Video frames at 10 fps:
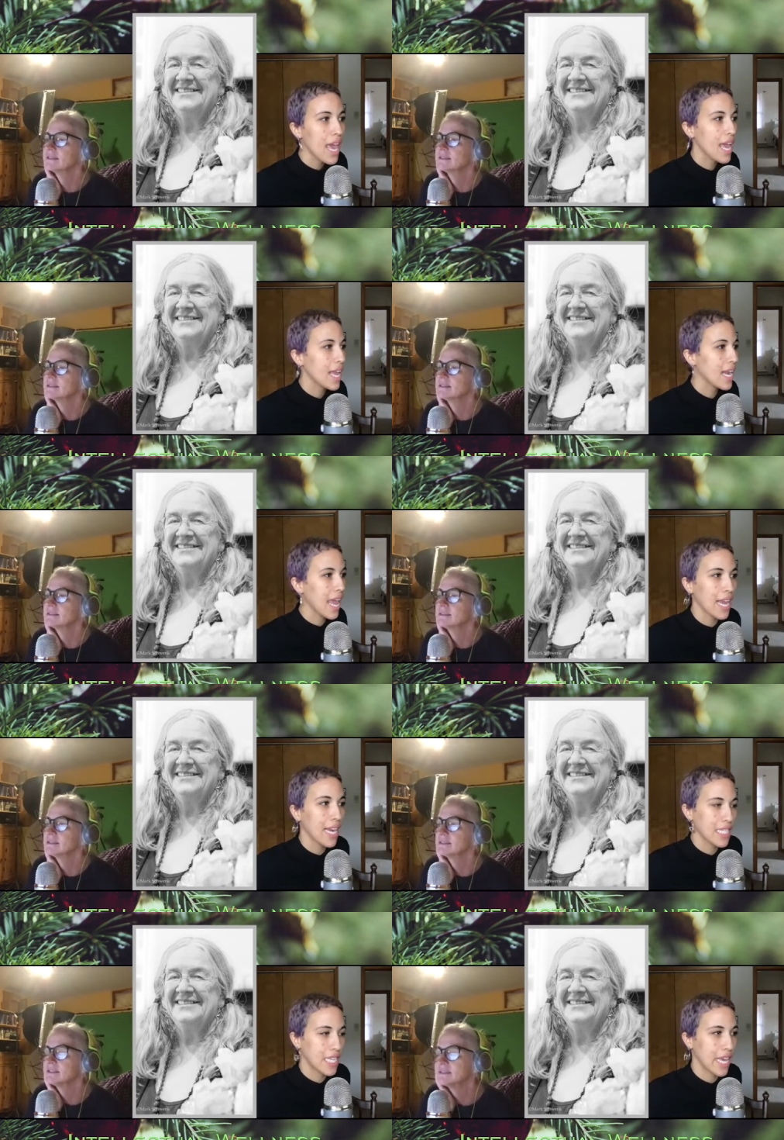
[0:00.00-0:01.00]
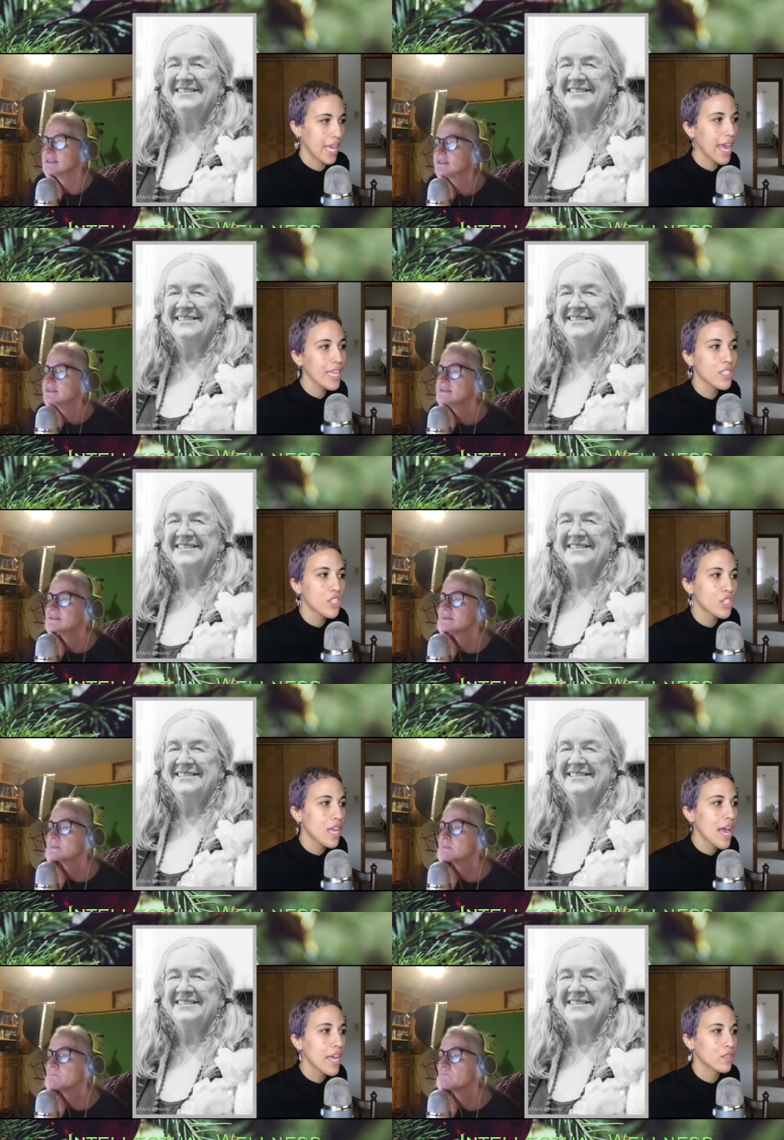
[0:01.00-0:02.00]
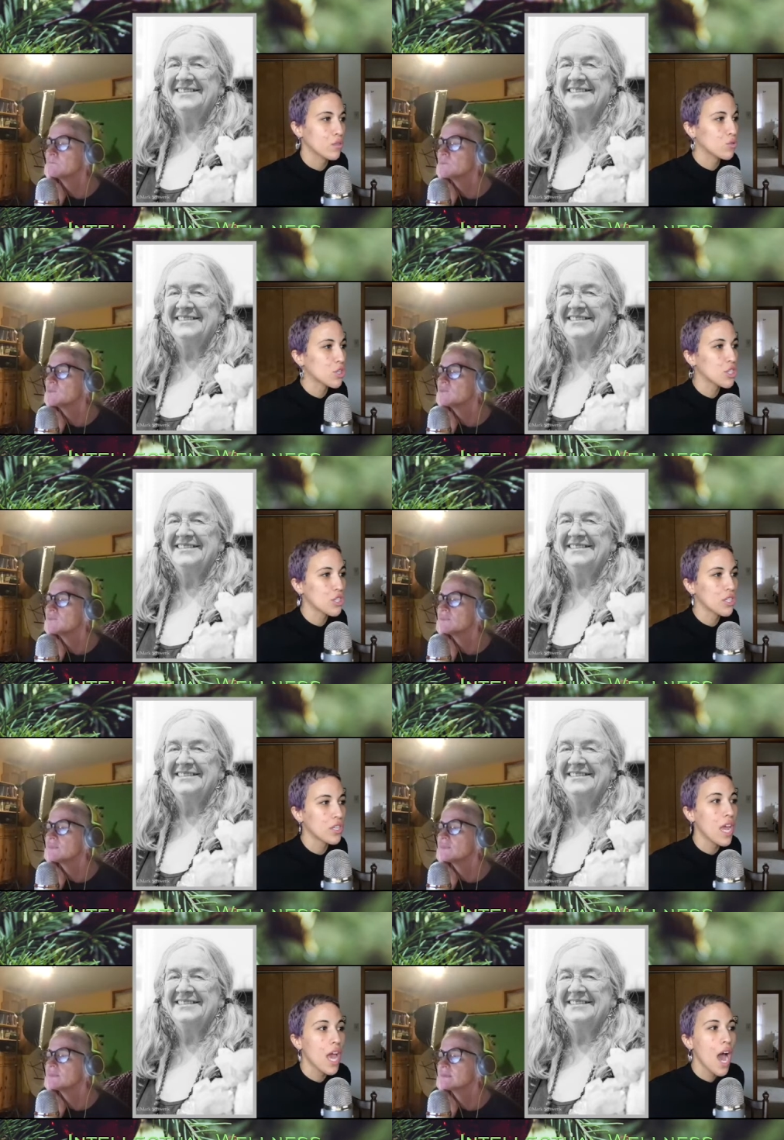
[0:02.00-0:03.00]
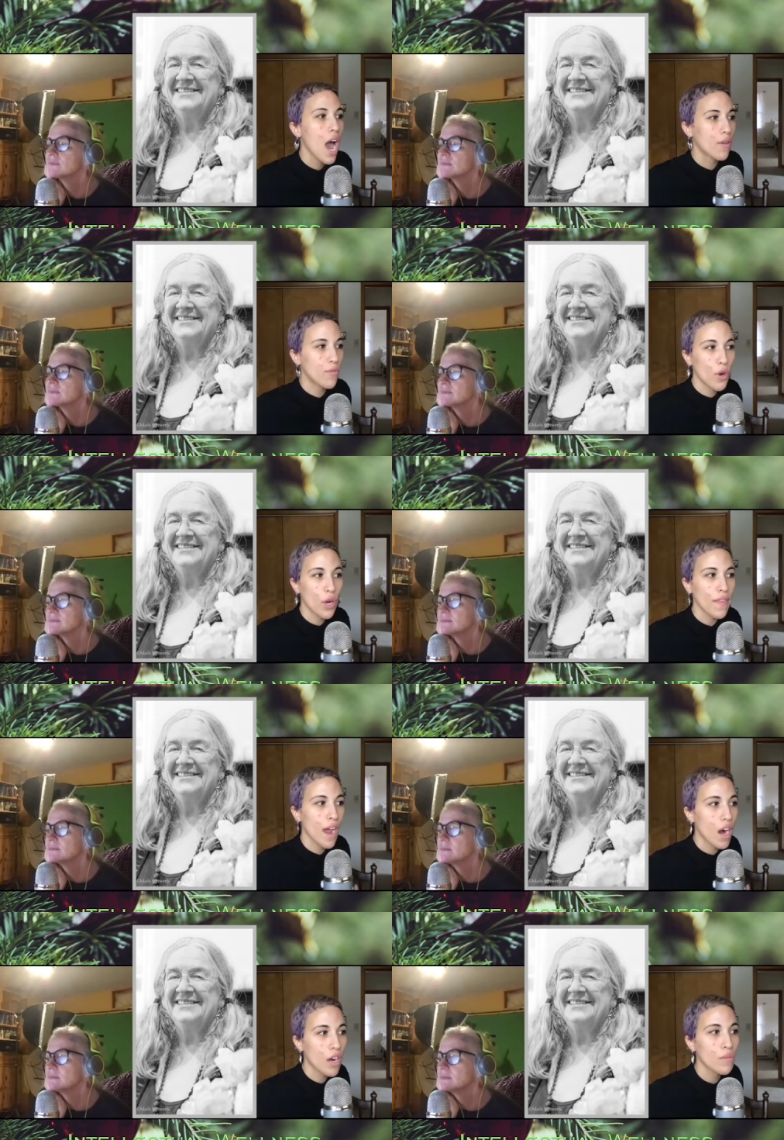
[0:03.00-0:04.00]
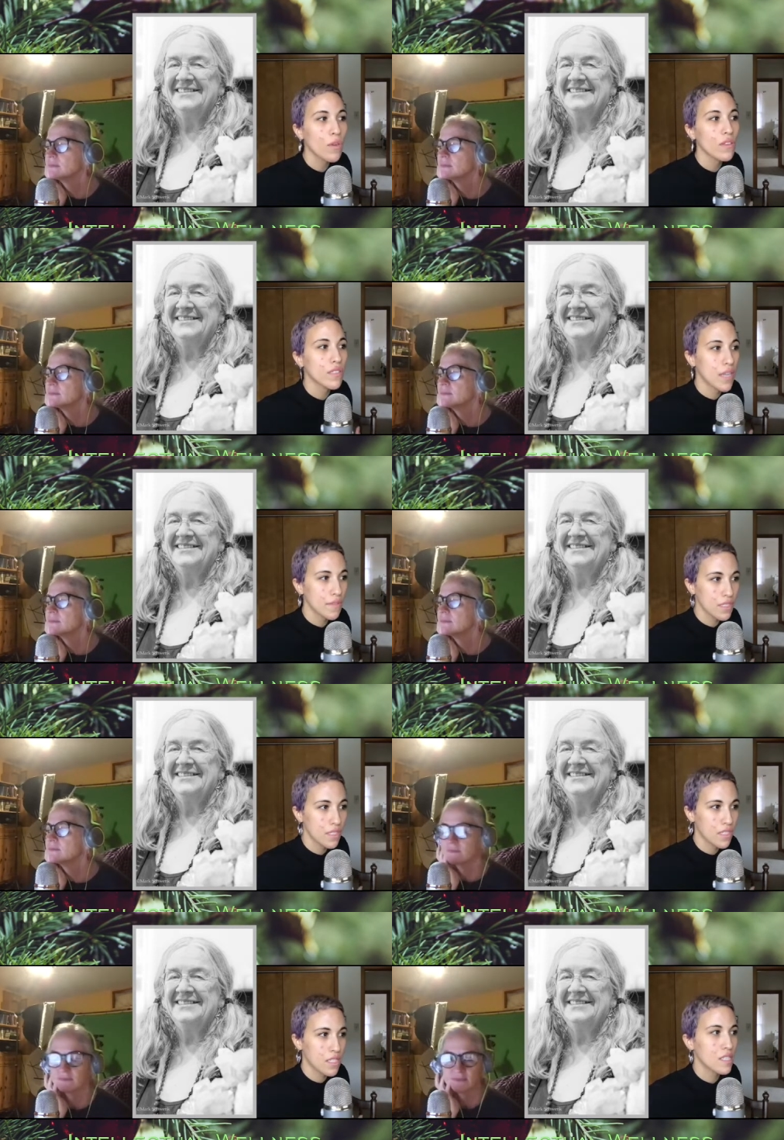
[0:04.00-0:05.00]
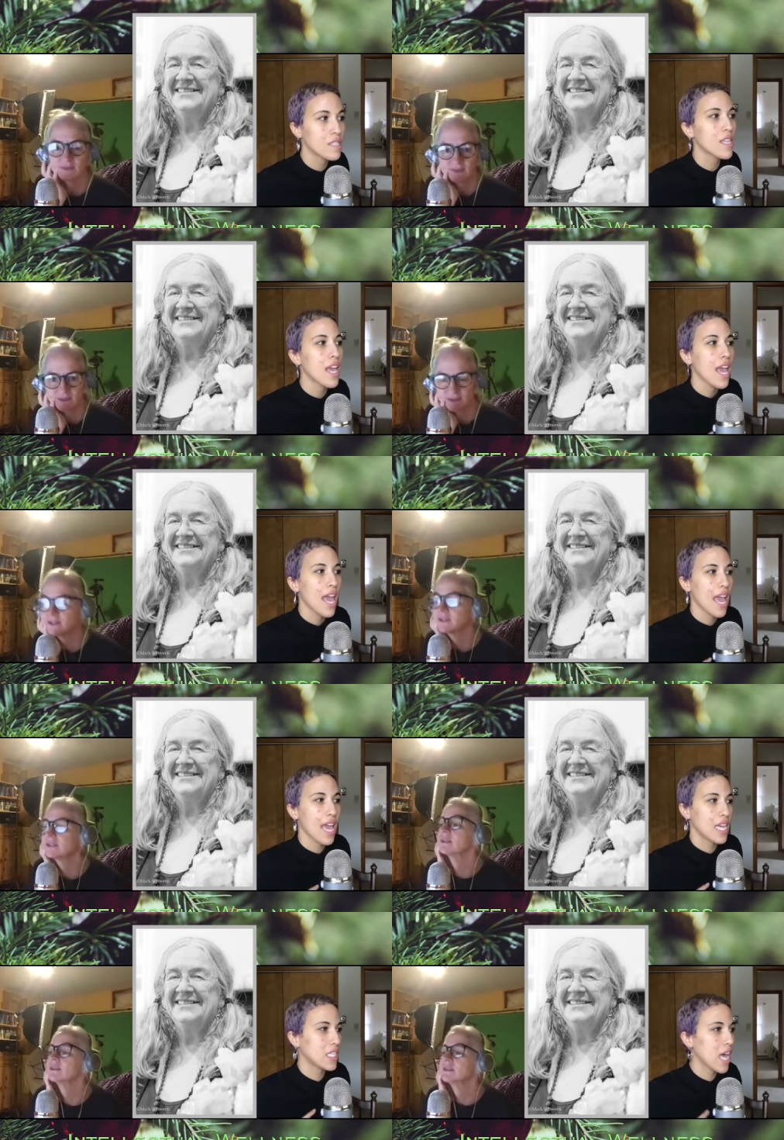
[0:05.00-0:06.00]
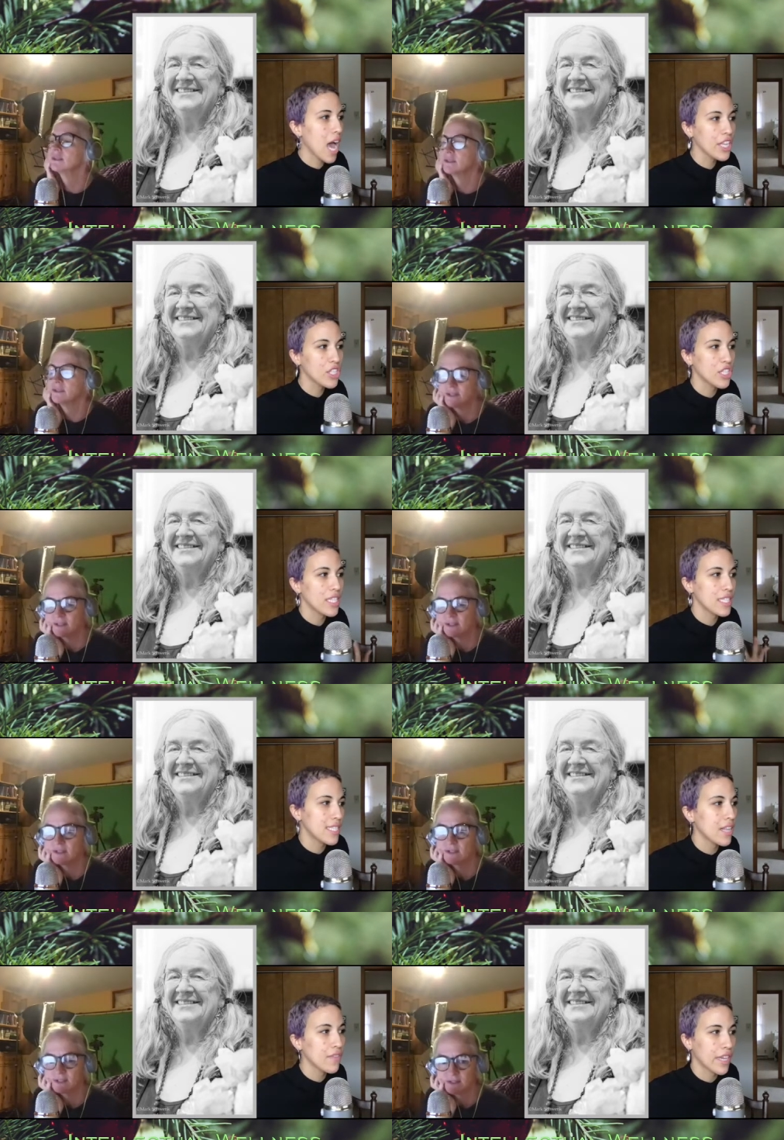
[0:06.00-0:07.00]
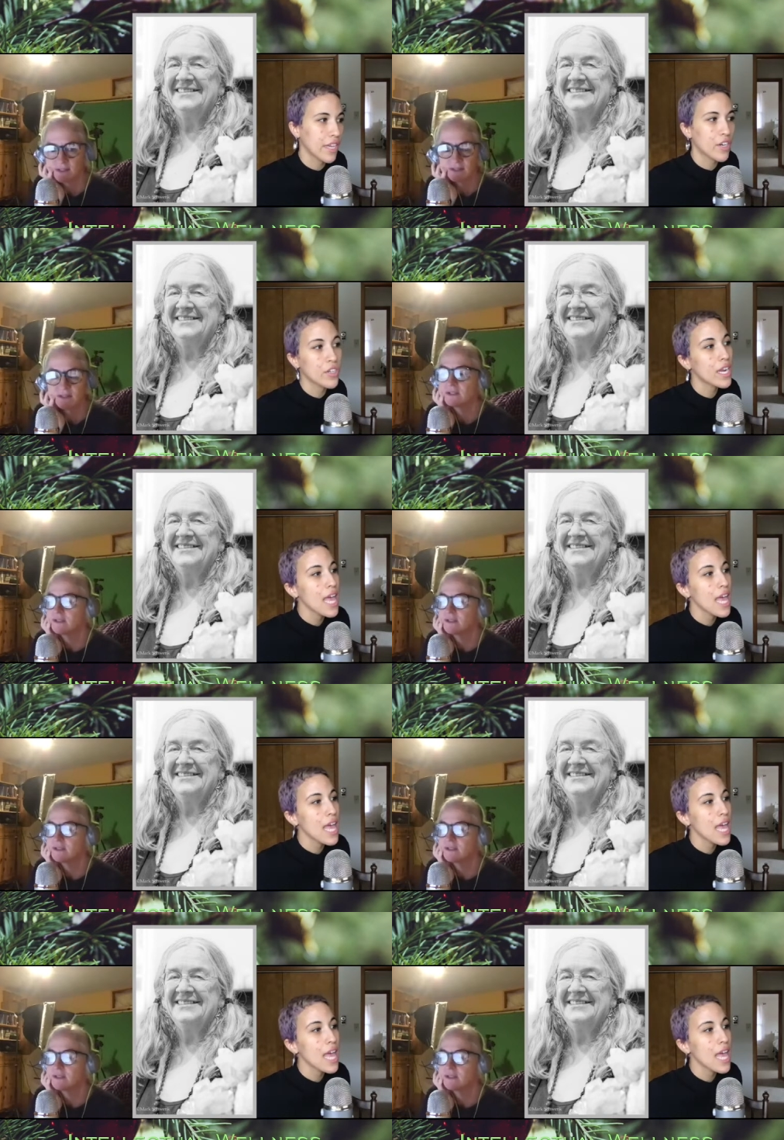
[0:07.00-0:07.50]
Speaker 1: and any day. Exercise, nutrition, avoid harmful substances, and hygiene, self-care.